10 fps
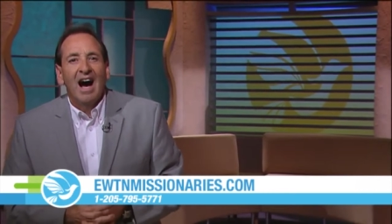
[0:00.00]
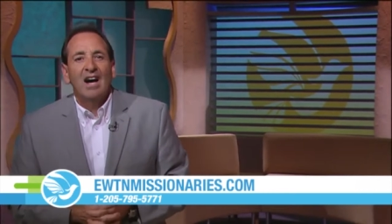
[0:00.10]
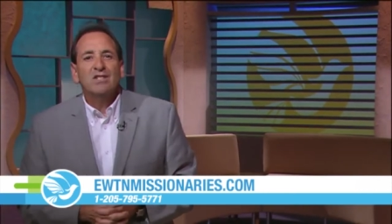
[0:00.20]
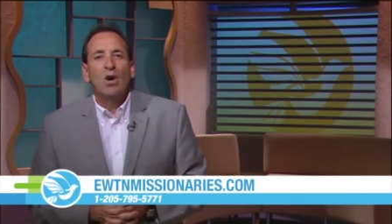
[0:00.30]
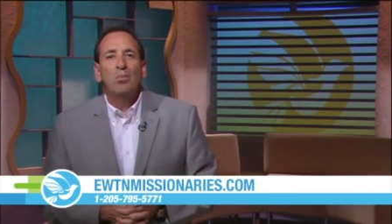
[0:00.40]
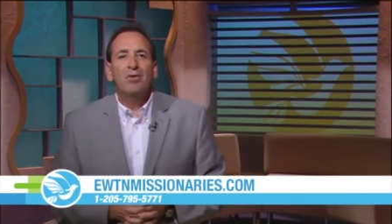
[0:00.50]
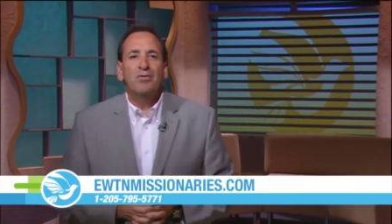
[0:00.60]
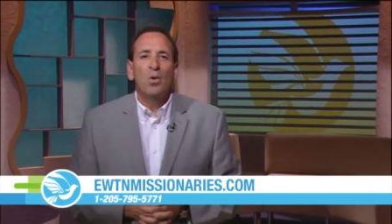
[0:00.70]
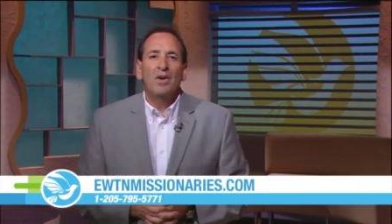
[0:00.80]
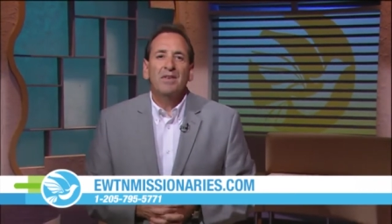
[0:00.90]
October
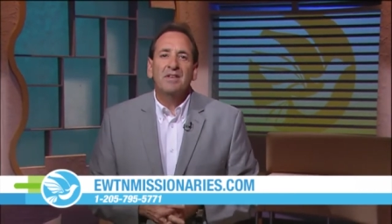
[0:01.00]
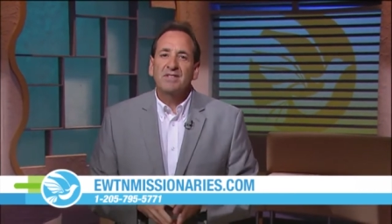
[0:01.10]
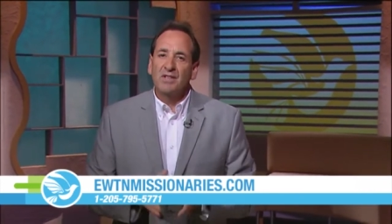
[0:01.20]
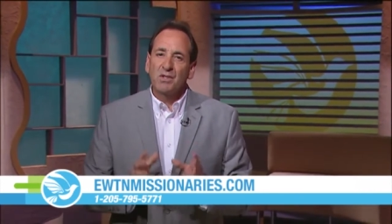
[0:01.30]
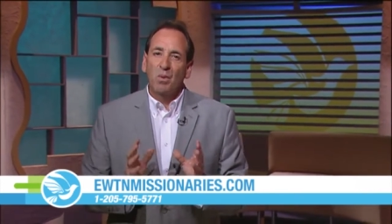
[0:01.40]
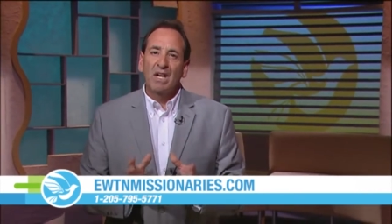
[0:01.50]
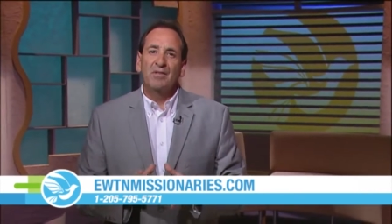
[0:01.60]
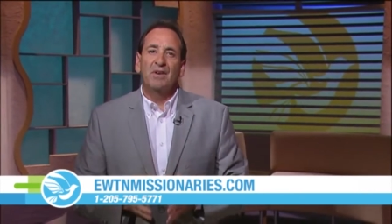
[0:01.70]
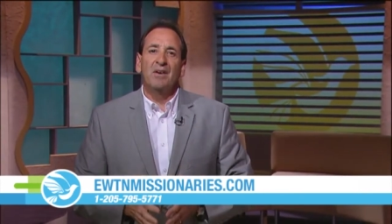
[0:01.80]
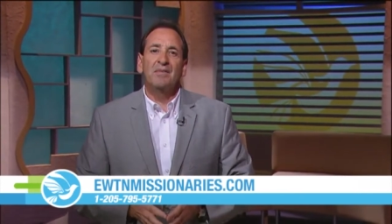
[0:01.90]
4th to the
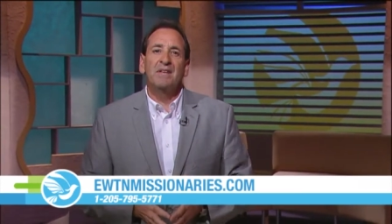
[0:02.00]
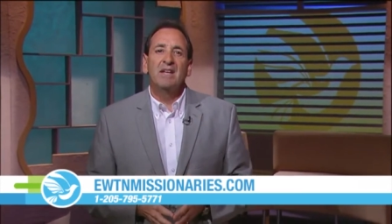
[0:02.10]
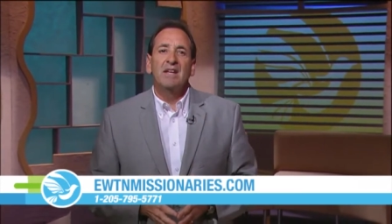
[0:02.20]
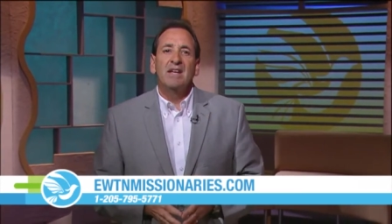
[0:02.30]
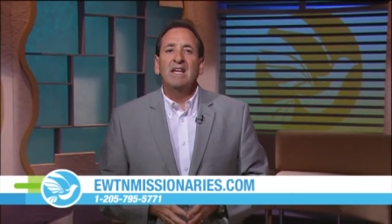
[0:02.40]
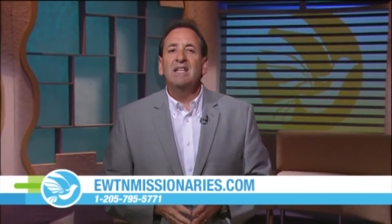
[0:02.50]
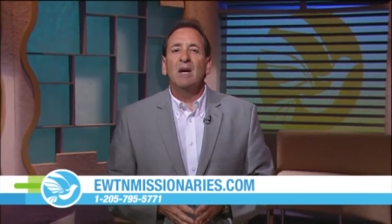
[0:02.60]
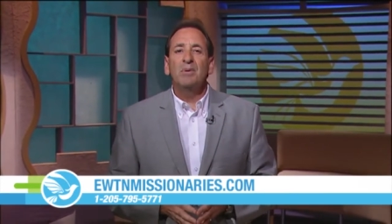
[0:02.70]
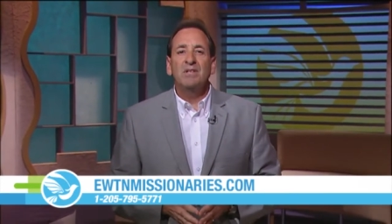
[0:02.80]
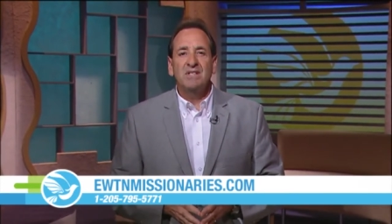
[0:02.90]
25th,
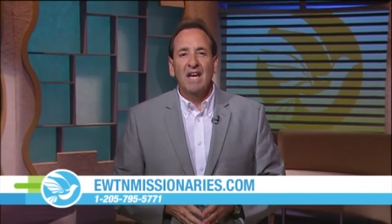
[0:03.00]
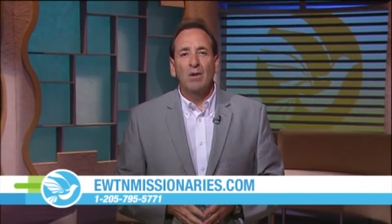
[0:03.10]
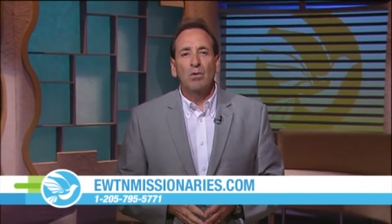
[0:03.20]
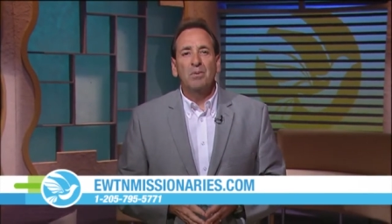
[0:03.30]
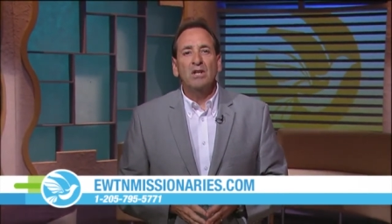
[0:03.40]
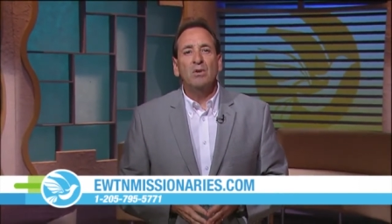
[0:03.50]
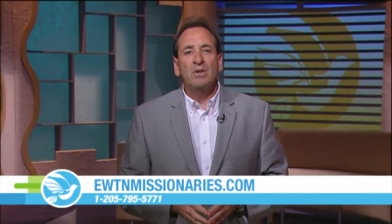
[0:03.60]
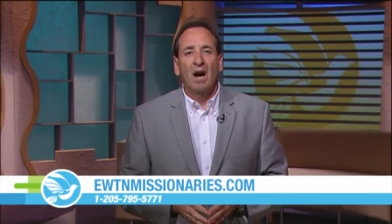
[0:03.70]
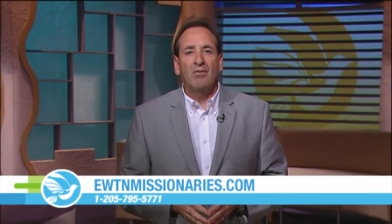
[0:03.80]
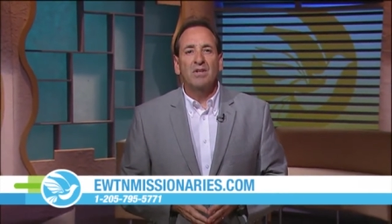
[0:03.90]
EWTN will bring you
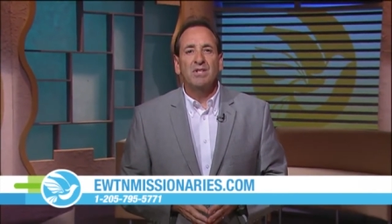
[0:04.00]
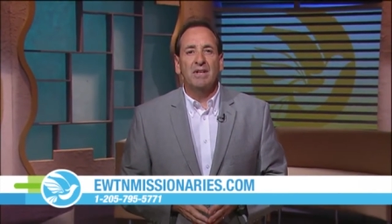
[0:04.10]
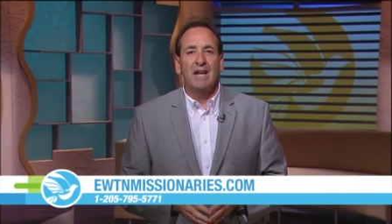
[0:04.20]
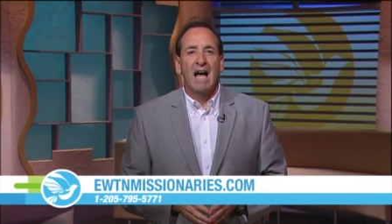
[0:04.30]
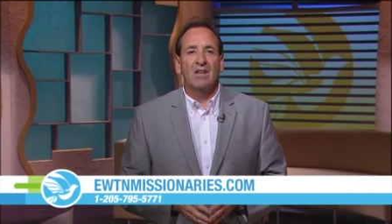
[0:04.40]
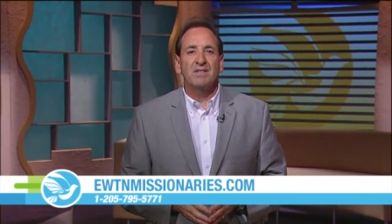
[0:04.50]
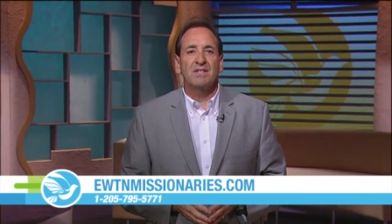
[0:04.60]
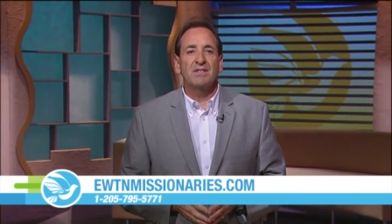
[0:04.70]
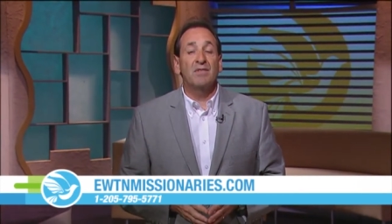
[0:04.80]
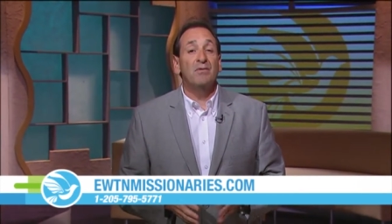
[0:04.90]
coverage and
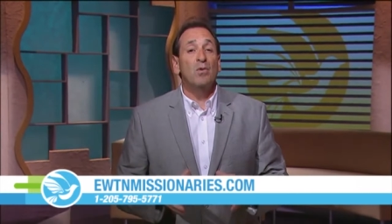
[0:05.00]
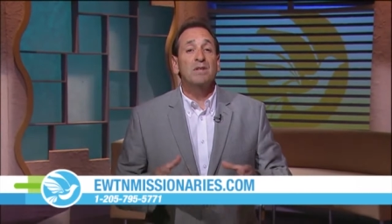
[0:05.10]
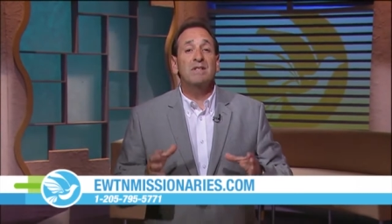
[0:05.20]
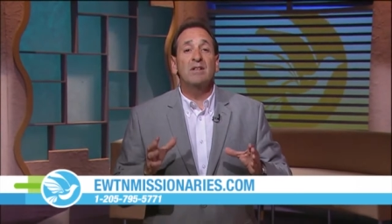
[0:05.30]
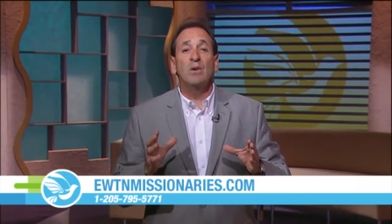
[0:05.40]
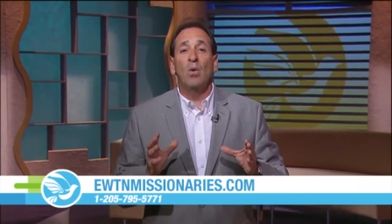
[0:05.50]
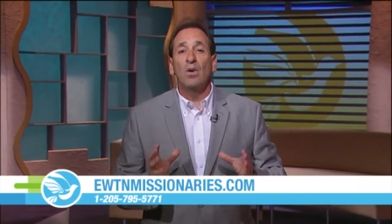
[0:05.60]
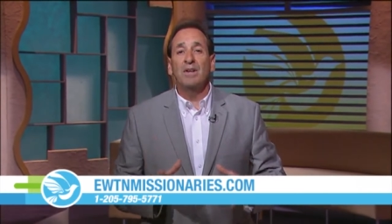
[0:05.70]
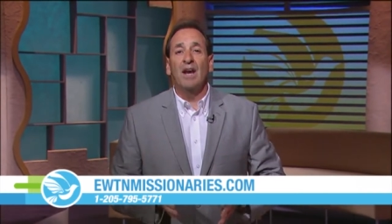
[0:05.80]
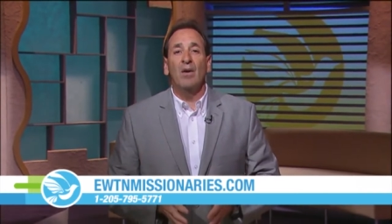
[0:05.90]
analysis of the 14th
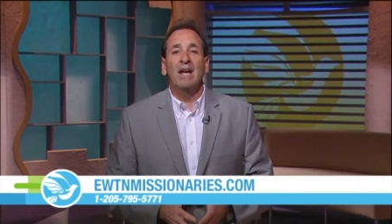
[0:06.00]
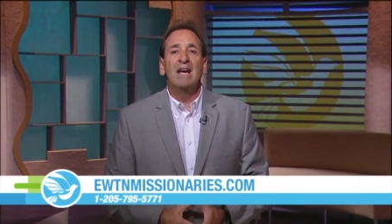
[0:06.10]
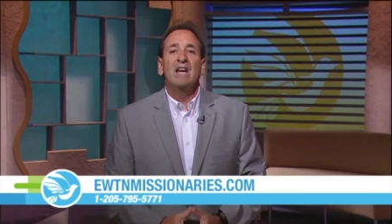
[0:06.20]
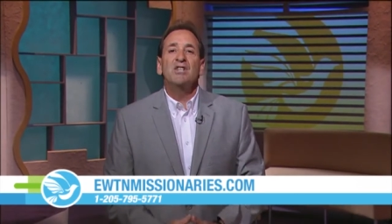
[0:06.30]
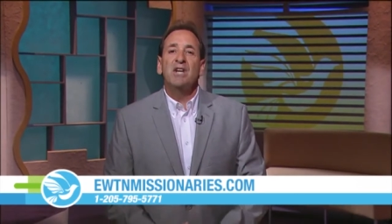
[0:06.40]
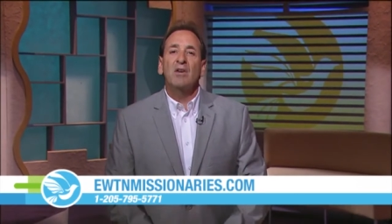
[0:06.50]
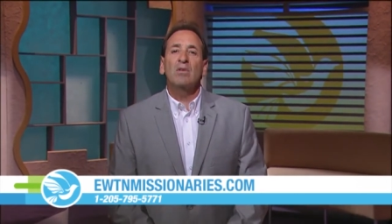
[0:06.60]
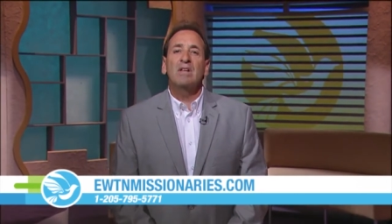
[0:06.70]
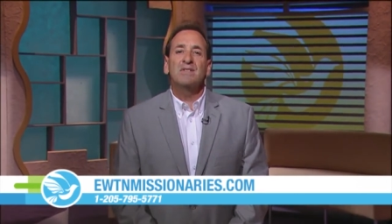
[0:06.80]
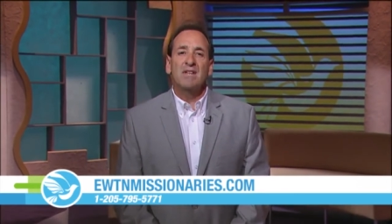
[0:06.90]
Ordinary
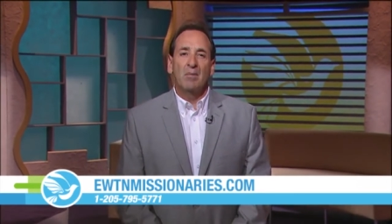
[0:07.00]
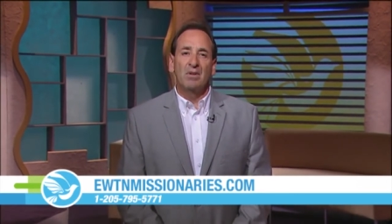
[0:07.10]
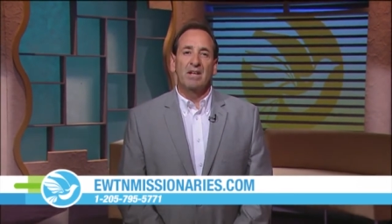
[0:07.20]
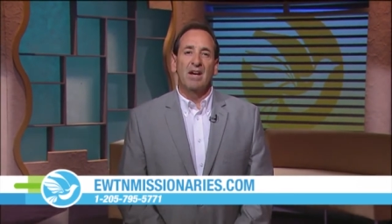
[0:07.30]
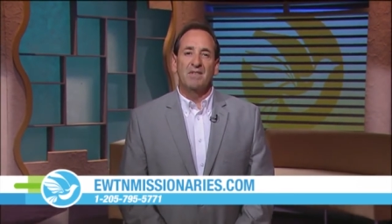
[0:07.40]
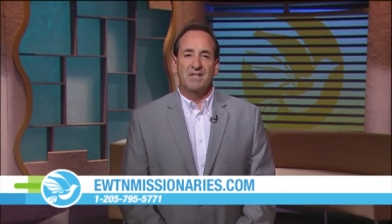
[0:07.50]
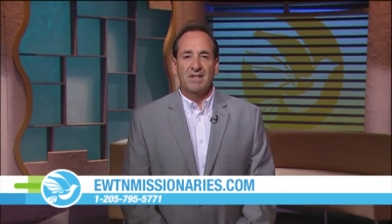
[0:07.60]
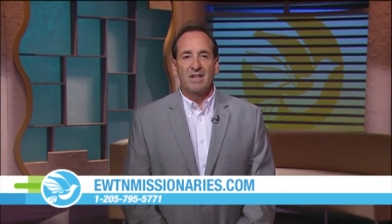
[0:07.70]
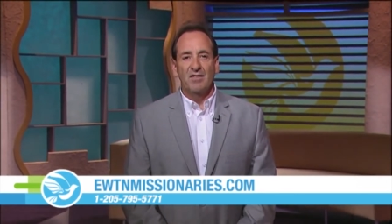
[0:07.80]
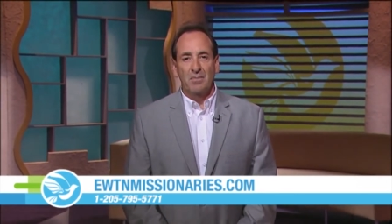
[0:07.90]
General Assembly of the
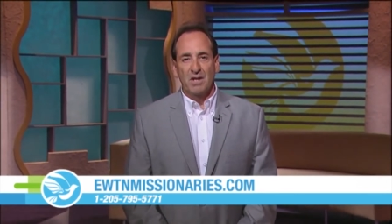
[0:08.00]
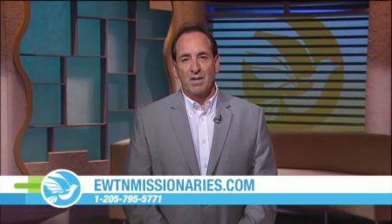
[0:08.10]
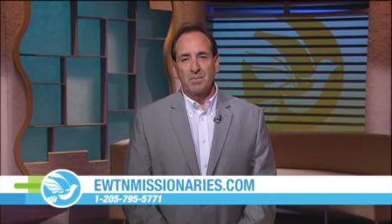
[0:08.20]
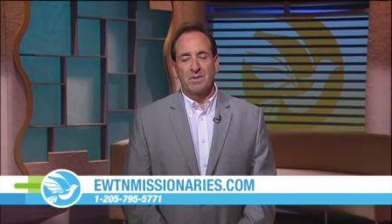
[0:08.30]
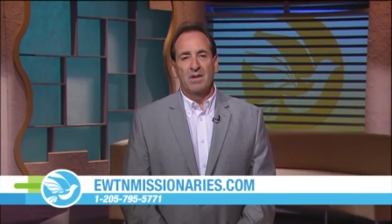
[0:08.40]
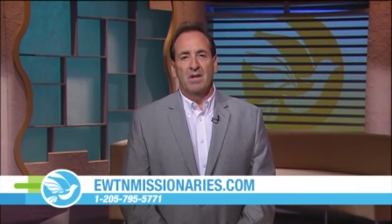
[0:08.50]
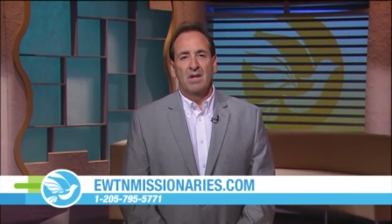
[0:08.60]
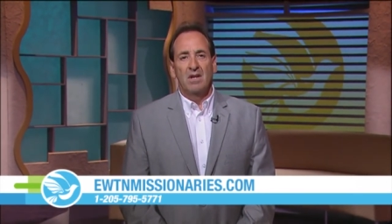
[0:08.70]
Synod of Bishops.